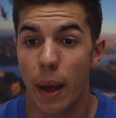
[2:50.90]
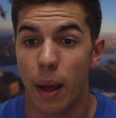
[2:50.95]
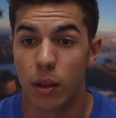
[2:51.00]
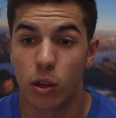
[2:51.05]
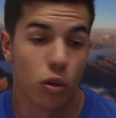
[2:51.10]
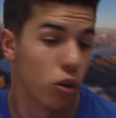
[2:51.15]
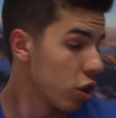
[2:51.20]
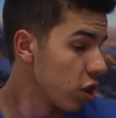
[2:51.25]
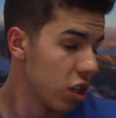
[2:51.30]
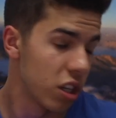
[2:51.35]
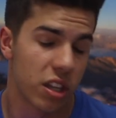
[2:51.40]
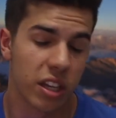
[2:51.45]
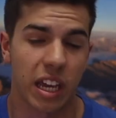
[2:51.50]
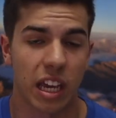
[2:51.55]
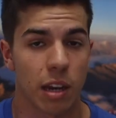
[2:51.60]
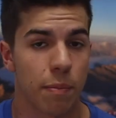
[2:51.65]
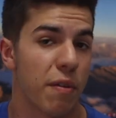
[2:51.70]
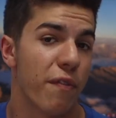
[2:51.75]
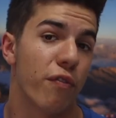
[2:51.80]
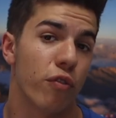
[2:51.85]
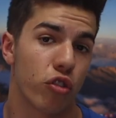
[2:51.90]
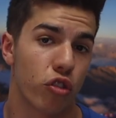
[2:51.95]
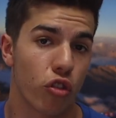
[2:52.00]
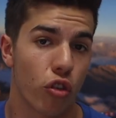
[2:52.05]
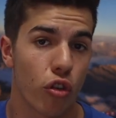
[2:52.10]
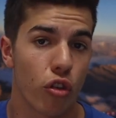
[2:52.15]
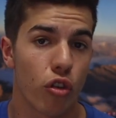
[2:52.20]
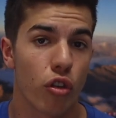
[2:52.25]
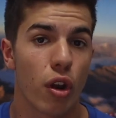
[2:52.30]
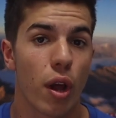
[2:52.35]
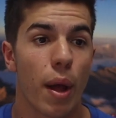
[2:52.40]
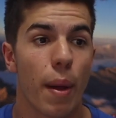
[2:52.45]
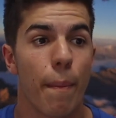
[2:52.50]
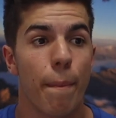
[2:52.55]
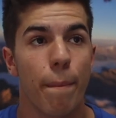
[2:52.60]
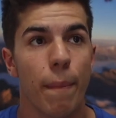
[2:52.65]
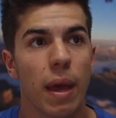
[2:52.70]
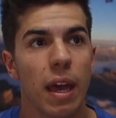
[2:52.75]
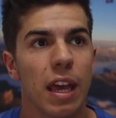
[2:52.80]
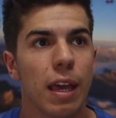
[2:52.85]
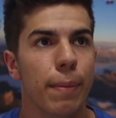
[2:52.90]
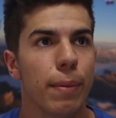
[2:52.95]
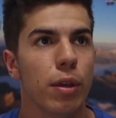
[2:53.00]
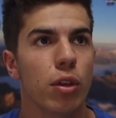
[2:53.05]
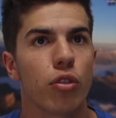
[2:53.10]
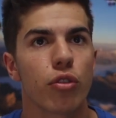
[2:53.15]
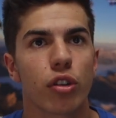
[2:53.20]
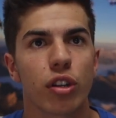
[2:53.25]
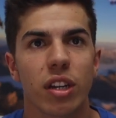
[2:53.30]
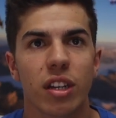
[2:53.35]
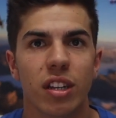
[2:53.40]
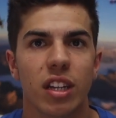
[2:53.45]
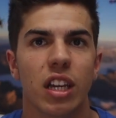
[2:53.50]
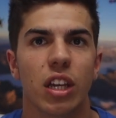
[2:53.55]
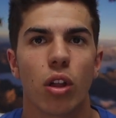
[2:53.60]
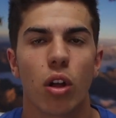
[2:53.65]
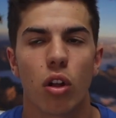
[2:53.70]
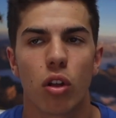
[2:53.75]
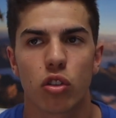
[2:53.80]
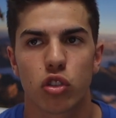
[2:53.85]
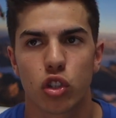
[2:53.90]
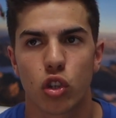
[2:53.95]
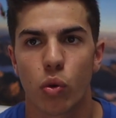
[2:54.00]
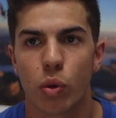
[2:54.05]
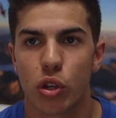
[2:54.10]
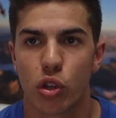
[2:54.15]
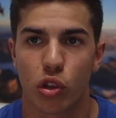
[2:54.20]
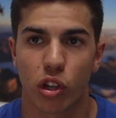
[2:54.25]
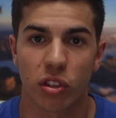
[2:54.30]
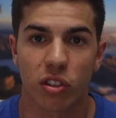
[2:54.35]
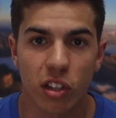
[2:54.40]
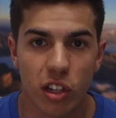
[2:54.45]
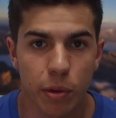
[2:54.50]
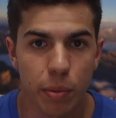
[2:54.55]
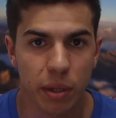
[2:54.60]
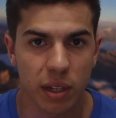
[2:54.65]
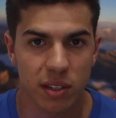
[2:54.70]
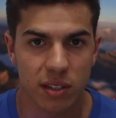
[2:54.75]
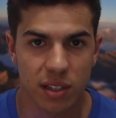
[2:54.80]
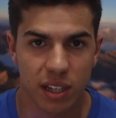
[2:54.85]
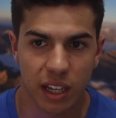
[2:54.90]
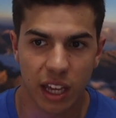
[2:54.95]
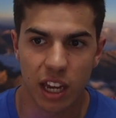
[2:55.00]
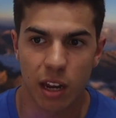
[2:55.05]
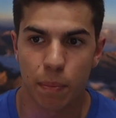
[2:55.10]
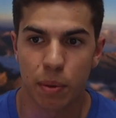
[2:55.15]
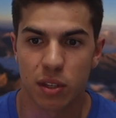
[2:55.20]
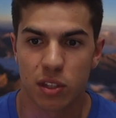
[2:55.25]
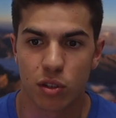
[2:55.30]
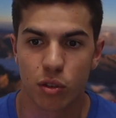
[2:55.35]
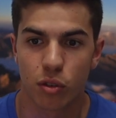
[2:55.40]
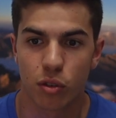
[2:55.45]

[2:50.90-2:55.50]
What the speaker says: the canopy for sure. Maybe you're gonna need also a new container, because the canopy